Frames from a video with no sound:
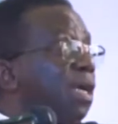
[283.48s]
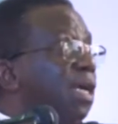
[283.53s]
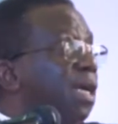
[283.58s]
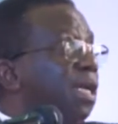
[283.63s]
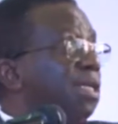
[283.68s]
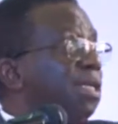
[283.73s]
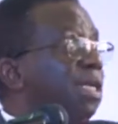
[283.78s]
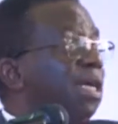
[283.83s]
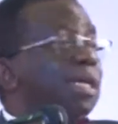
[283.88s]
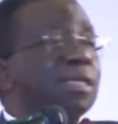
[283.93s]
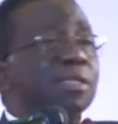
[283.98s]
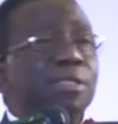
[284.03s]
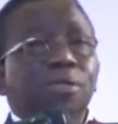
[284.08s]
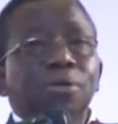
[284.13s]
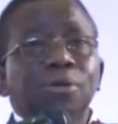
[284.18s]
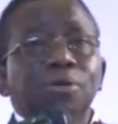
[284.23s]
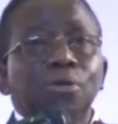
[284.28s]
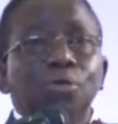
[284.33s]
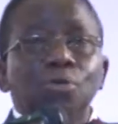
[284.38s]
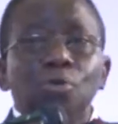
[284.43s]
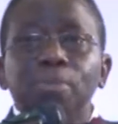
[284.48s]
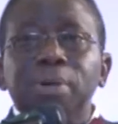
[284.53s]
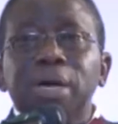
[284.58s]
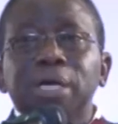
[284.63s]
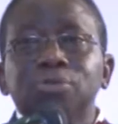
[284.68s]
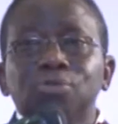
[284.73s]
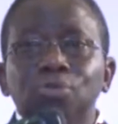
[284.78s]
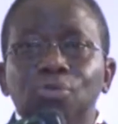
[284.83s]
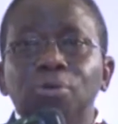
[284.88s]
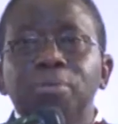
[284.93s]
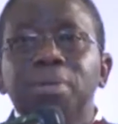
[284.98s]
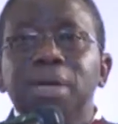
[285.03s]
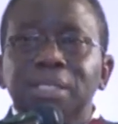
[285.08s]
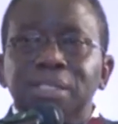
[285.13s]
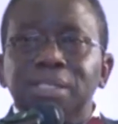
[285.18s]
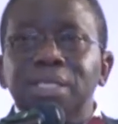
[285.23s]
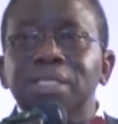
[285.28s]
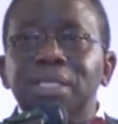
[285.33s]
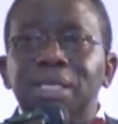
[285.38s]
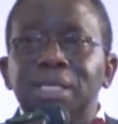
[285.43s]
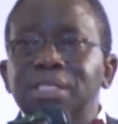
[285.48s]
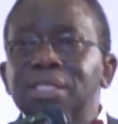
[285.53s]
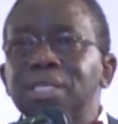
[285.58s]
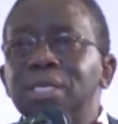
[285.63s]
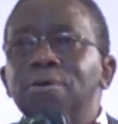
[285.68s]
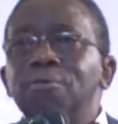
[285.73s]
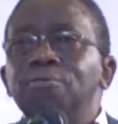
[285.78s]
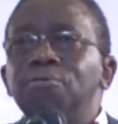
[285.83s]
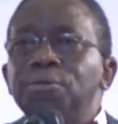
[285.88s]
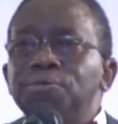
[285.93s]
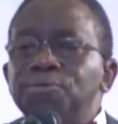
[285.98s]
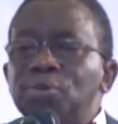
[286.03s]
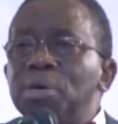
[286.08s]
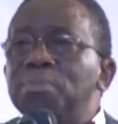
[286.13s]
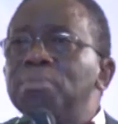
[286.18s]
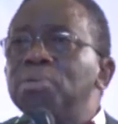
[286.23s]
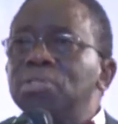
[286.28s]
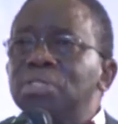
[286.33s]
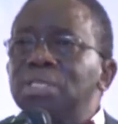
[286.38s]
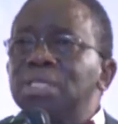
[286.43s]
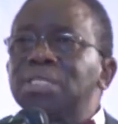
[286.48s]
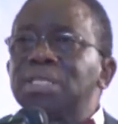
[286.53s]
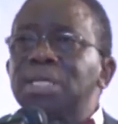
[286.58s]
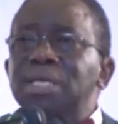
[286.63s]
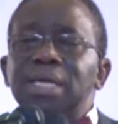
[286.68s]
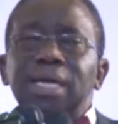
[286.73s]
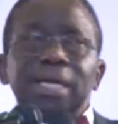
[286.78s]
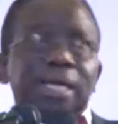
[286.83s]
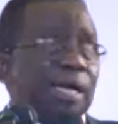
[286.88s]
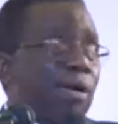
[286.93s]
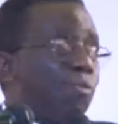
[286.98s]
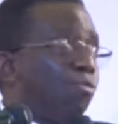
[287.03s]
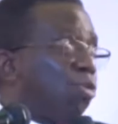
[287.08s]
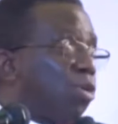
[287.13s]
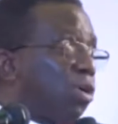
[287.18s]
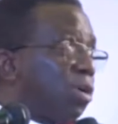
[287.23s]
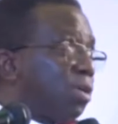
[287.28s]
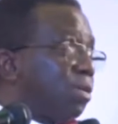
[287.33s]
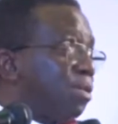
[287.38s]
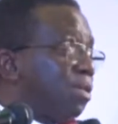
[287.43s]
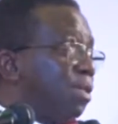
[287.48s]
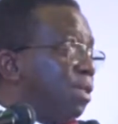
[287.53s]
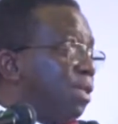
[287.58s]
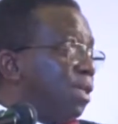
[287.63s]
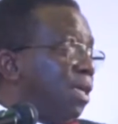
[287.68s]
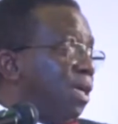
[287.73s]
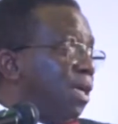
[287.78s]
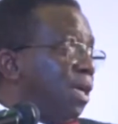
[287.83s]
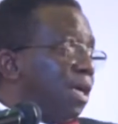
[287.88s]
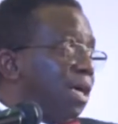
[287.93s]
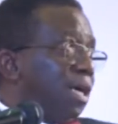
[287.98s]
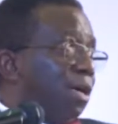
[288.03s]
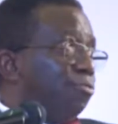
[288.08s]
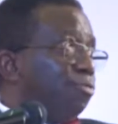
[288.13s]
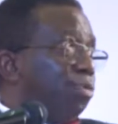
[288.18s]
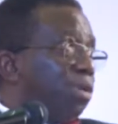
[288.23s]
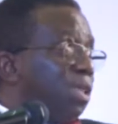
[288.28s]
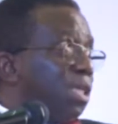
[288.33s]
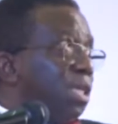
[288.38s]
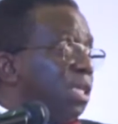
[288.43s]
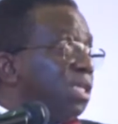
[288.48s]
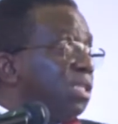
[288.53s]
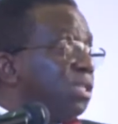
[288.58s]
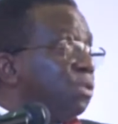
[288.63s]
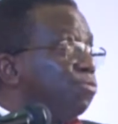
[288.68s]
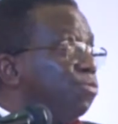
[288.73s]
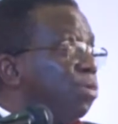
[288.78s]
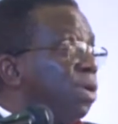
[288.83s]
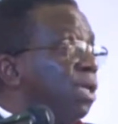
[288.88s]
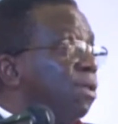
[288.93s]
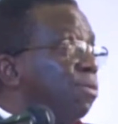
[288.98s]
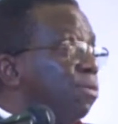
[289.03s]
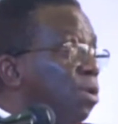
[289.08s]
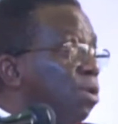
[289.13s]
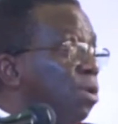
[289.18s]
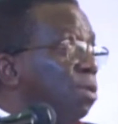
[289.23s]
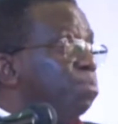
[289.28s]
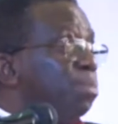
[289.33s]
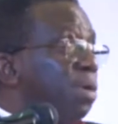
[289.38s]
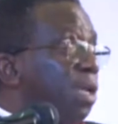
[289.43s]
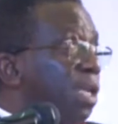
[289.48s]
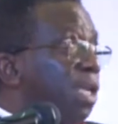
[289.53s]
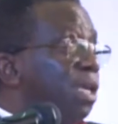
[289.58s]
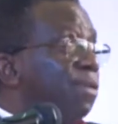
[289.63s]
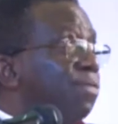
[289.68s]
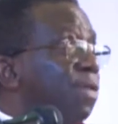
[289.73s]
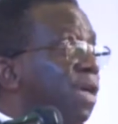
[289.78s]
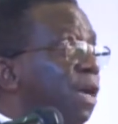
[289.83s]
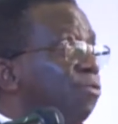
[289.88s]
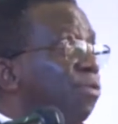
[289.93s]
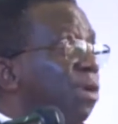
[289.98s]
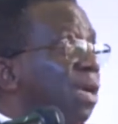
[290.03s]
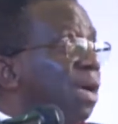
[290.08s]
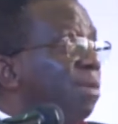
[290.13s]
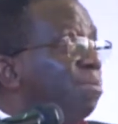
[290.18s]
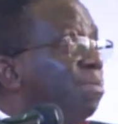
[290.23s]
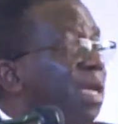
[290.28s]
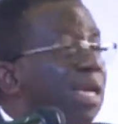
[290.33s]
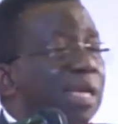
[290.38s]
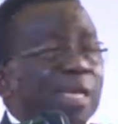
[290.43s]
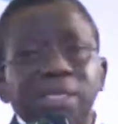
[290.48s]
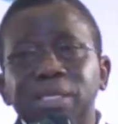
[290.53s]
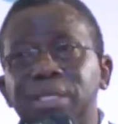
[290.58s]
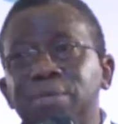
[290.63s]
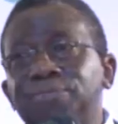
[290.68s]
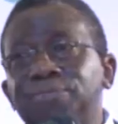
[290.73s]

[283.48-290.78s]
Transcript: we can then go back to government and say, yes, we've demonstrated that it can work. And with this, we believe that we can make a